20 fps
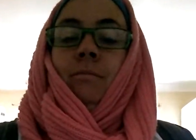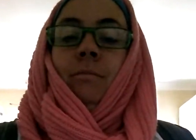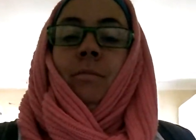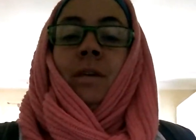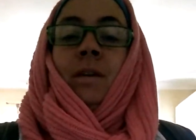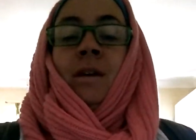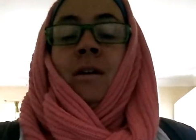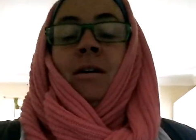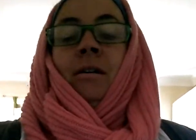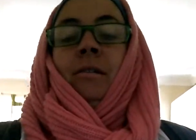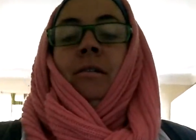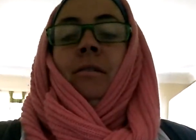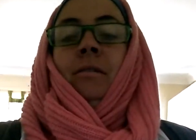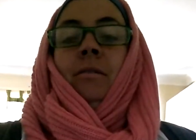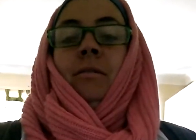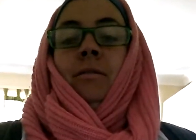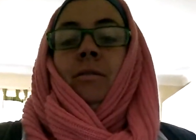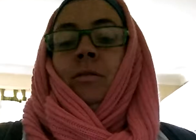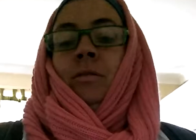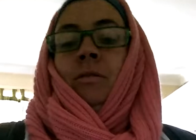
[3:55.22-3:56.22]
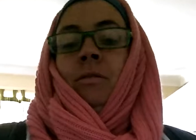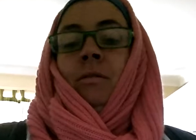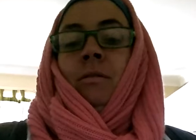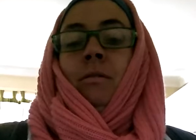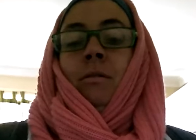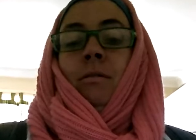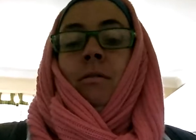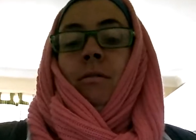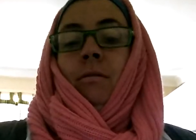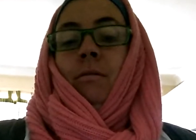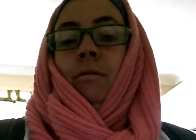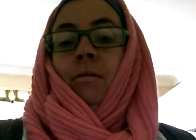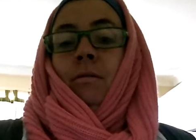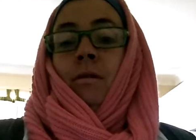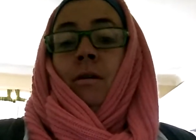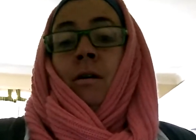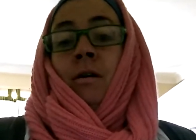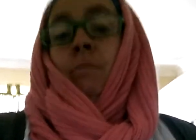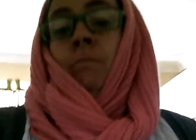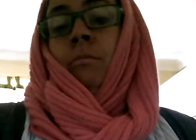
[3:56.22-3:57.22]
Yes, so
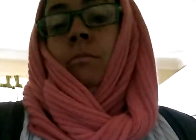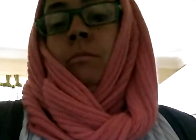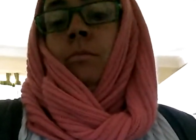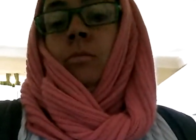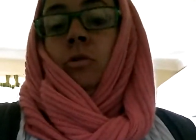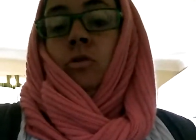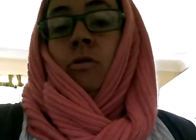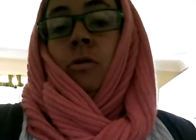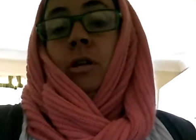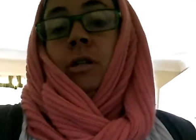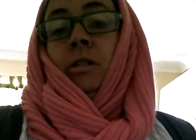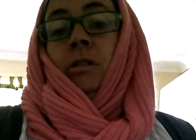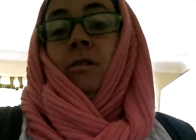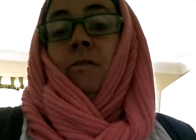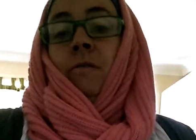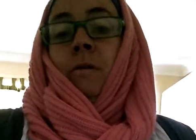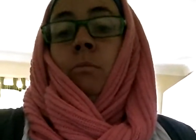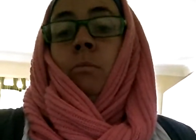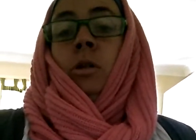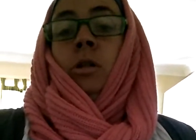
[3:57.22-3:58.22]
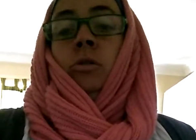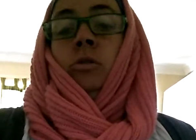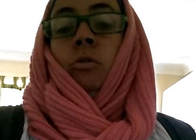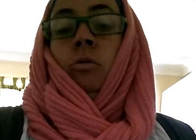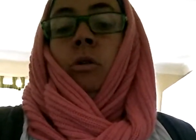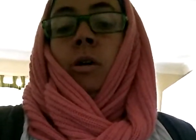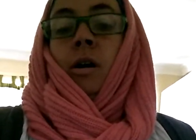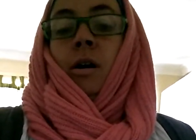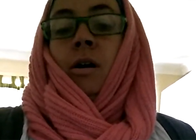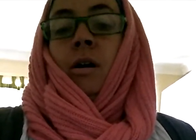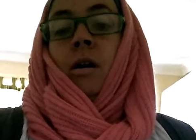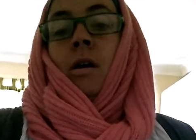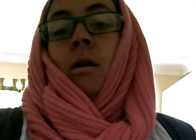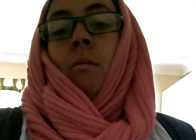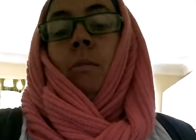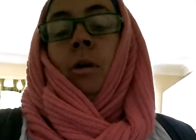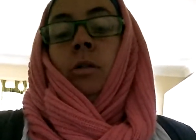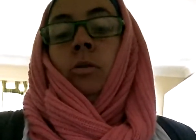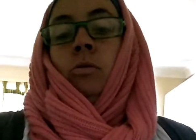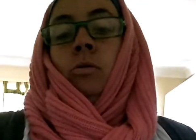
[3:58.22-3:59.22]
I'm trying to defend my daughter.
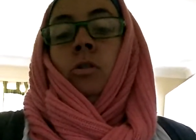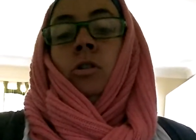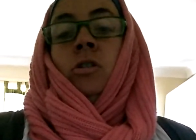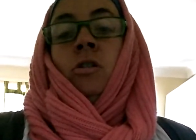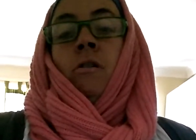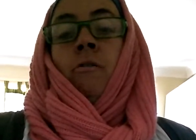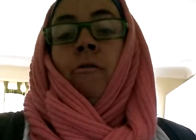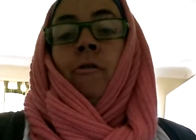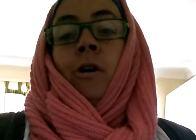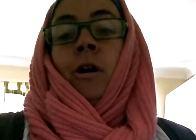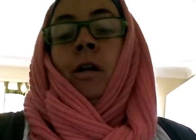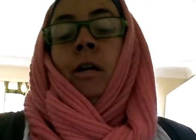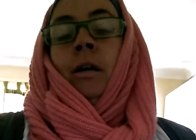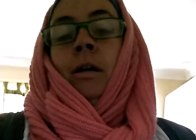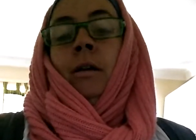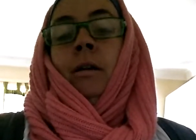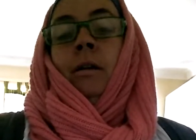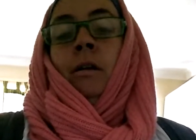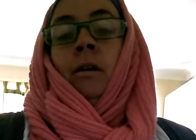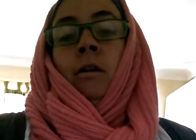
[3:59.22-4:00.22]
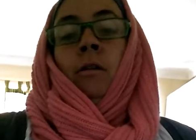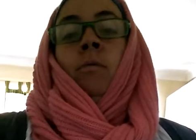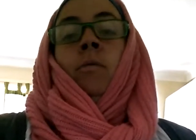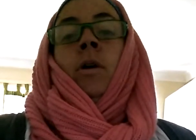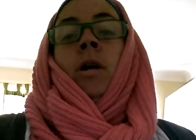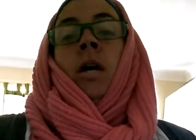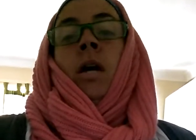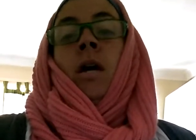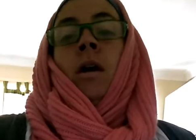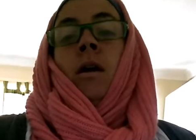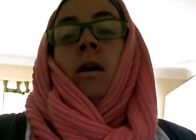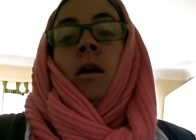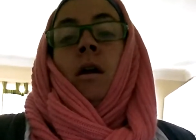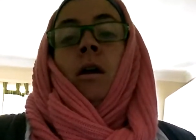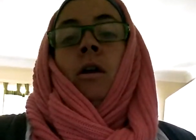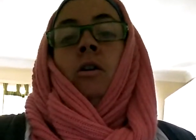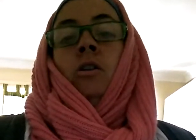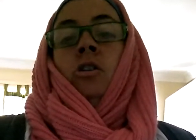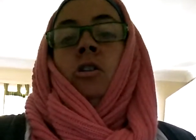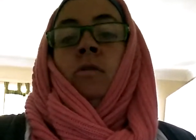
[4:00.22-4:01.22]
My daughter's not violent in any way.
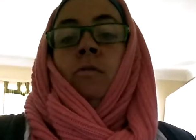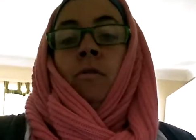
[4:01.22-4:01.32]
She's